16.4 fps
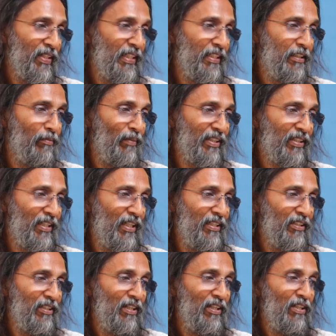Its
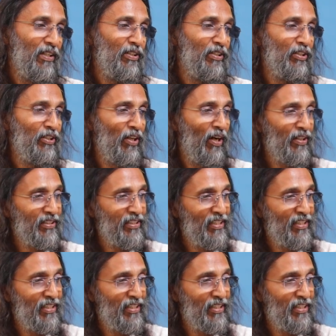method, not